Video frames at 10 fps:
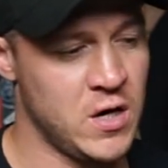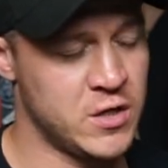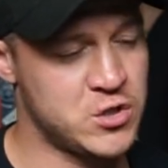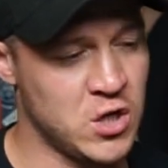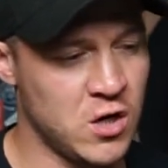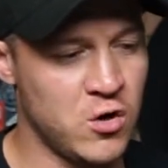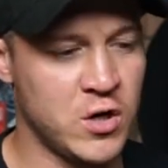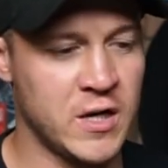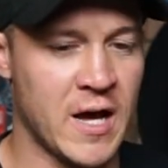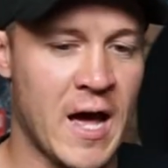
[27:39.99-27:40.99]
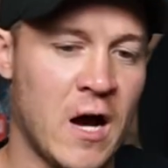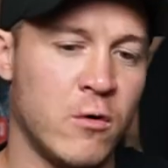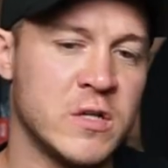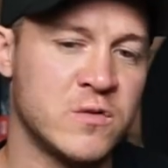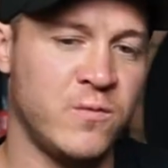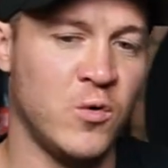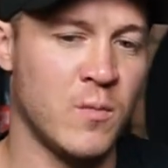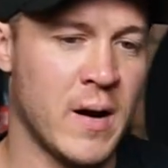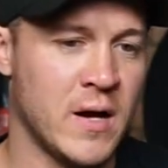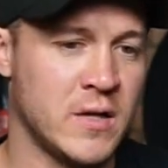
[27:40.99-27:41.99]
and start looking at how it's
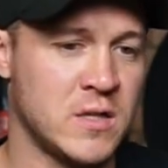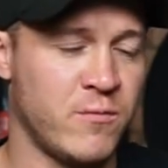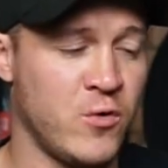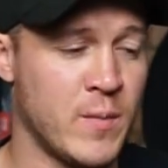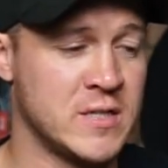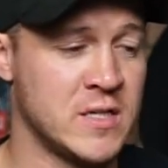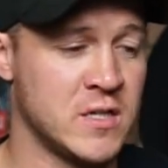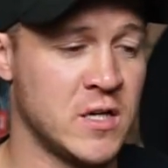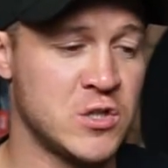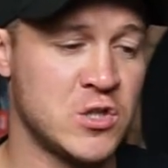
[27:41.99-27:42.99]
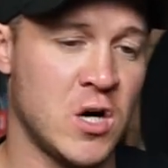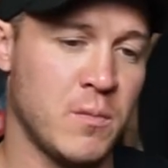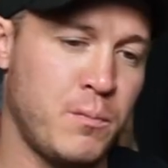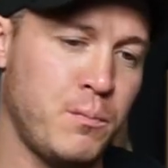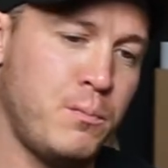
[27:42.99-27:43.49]
formatted and start